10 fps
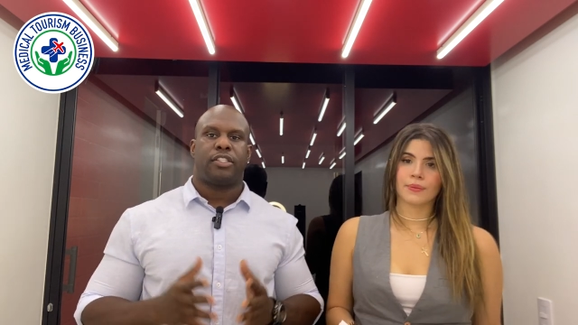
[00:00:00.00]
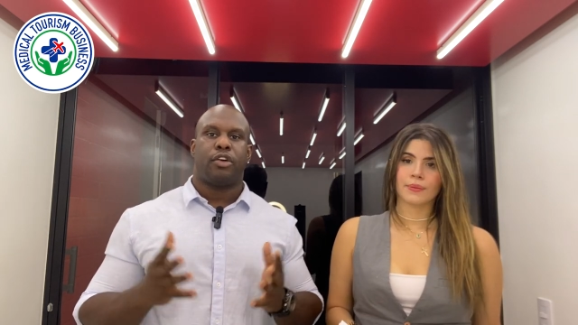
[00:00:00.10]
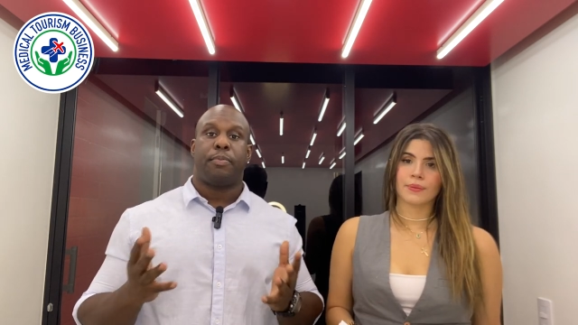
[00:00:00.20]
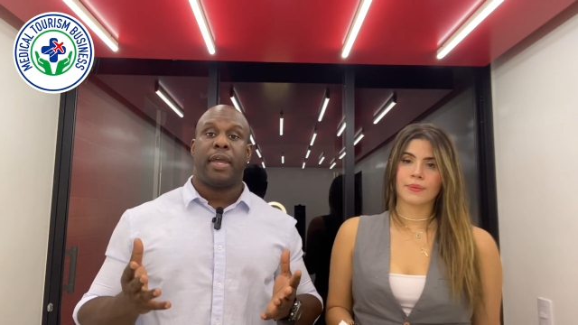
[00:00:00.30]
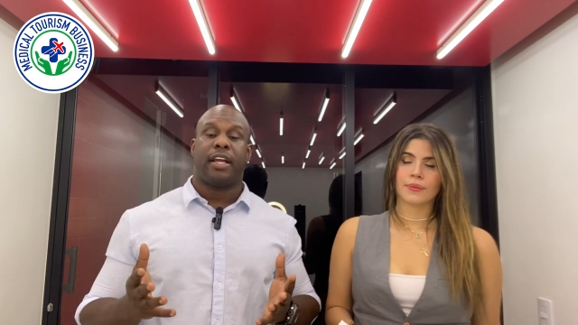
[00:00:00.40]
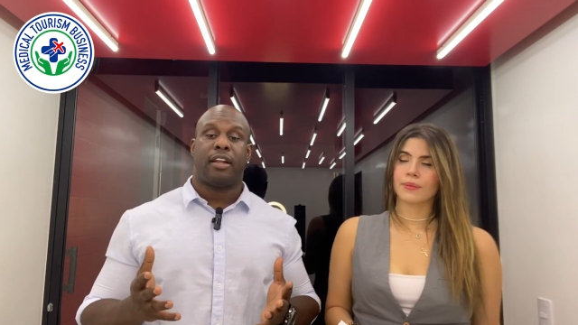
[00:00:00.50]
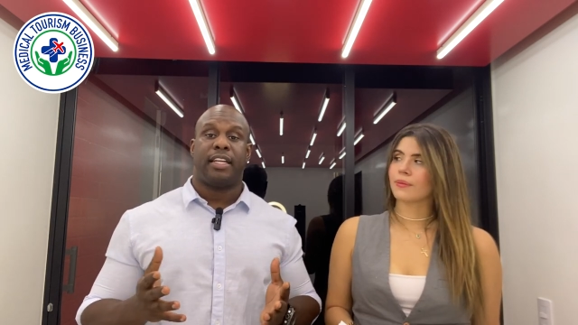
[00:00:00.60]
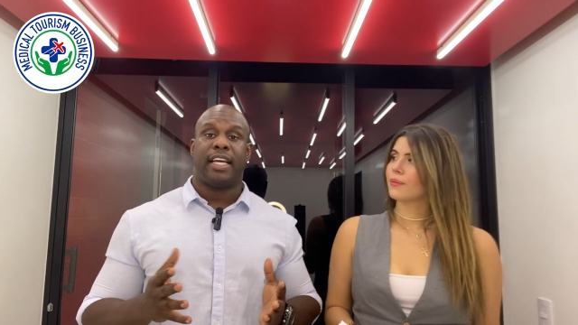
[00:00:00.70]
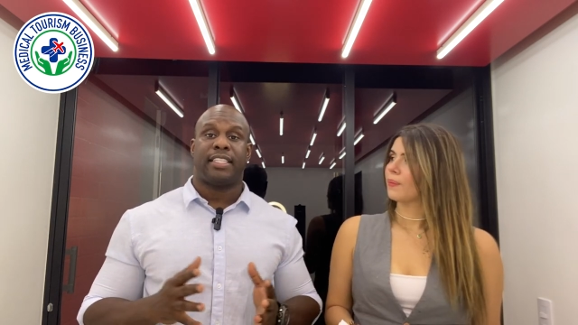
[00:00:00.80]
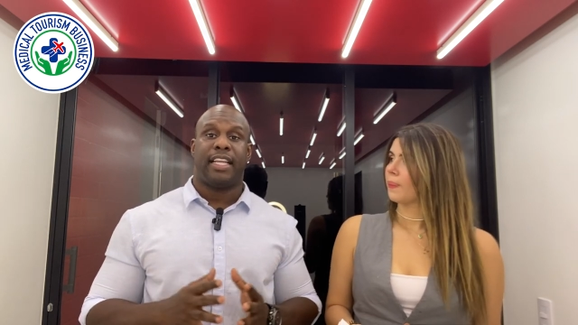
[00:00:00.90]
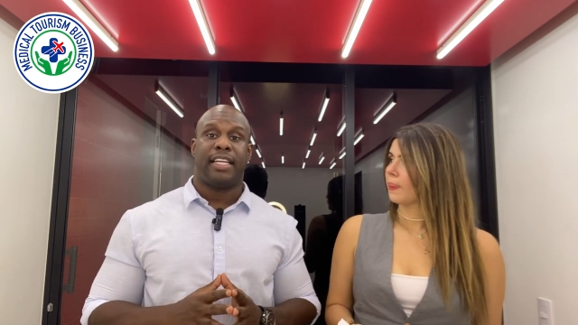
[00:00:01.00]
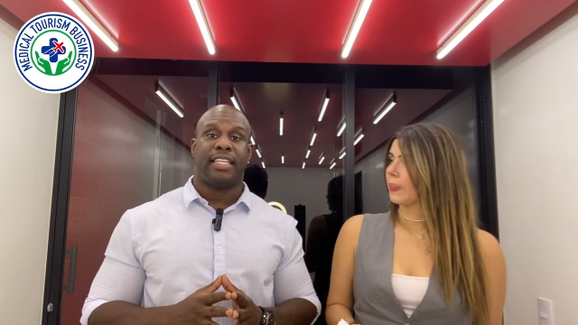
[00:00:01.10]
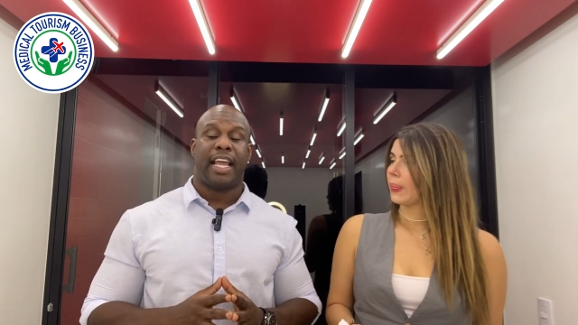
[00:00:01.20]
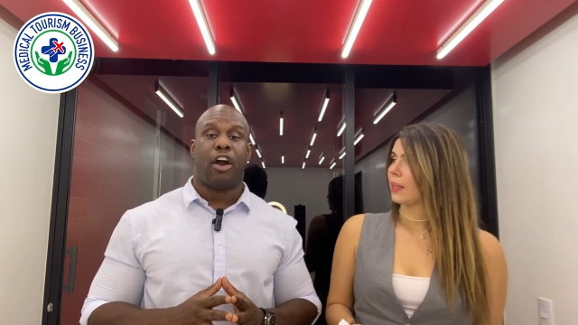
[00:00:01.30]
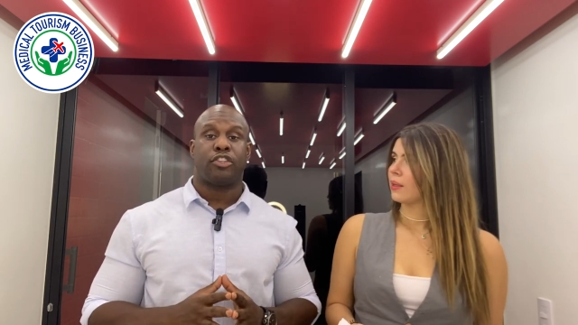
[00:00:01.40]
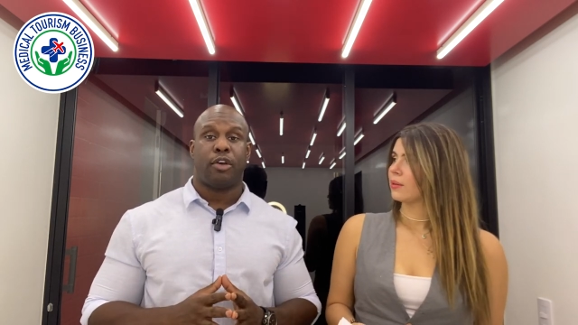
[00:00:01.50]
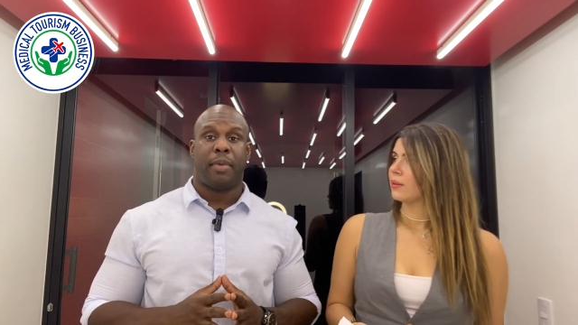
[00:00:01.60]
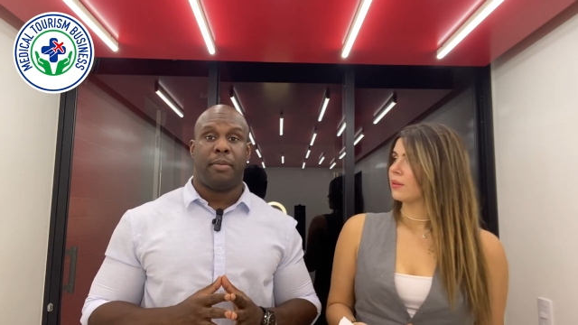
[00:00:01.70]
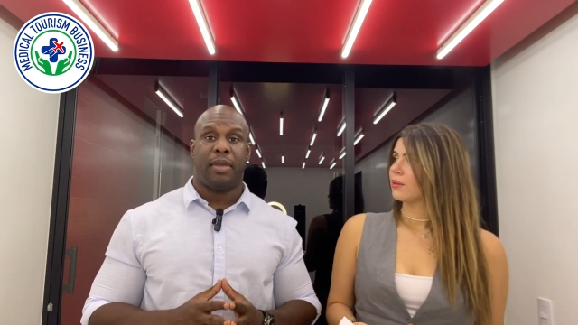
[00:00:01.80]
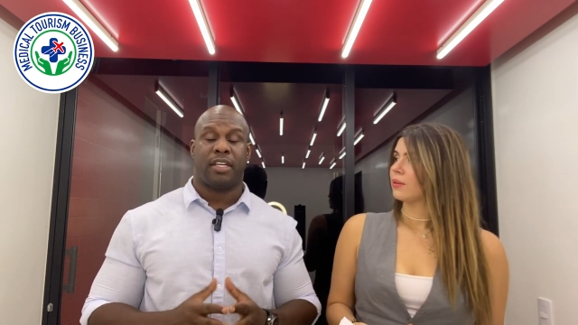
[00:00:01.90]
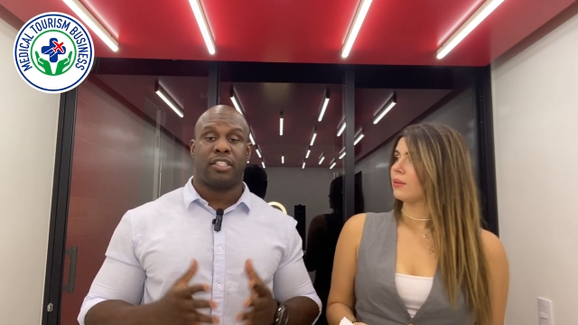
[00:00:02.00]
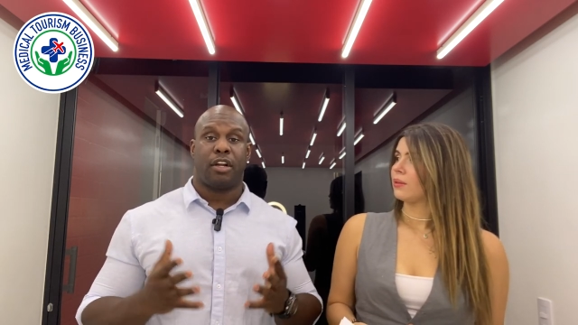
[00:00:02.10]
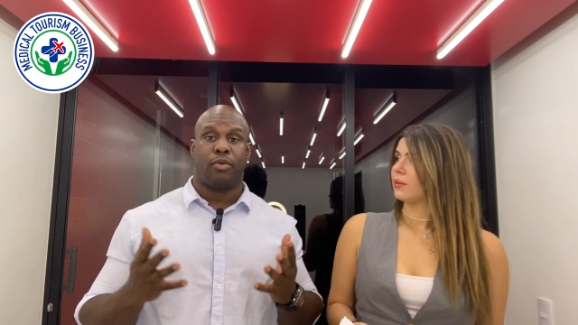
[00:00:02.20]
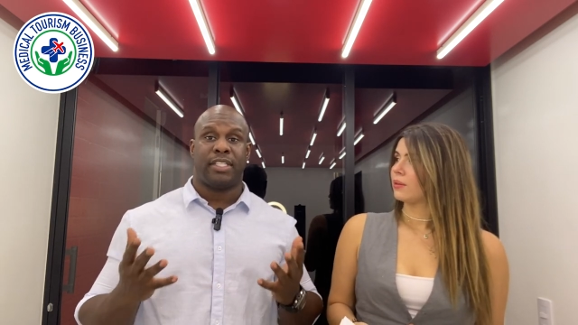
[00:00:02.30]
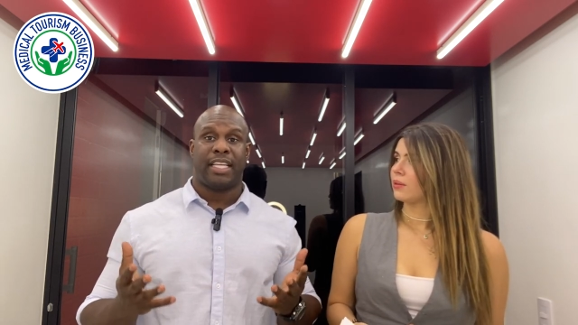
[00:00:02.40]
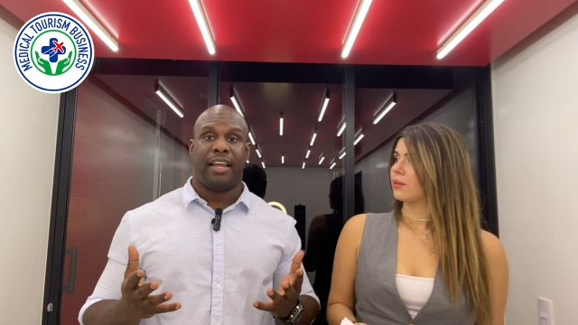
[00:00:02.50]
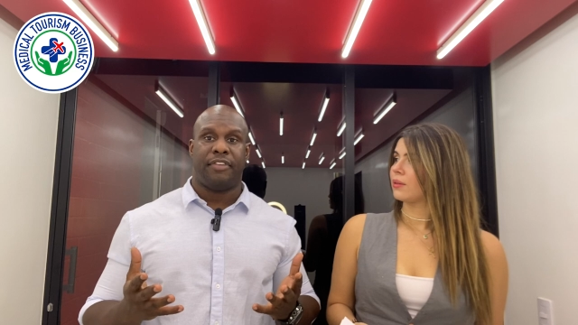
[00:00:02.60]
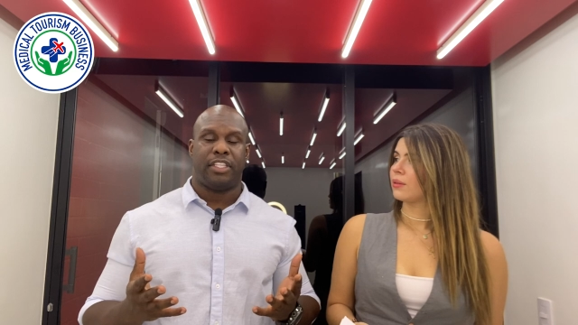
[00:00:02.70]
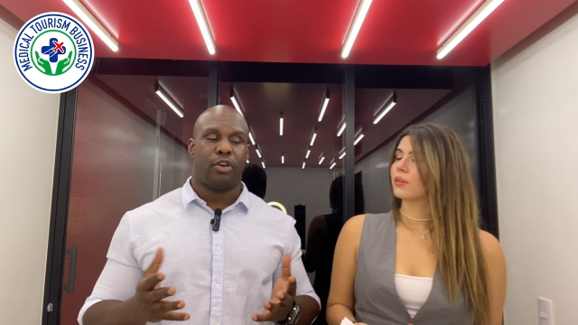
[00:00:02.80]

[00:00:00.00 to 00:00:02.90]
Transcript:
Speaker 1: So depending on the destination, they also may be concerned with safety.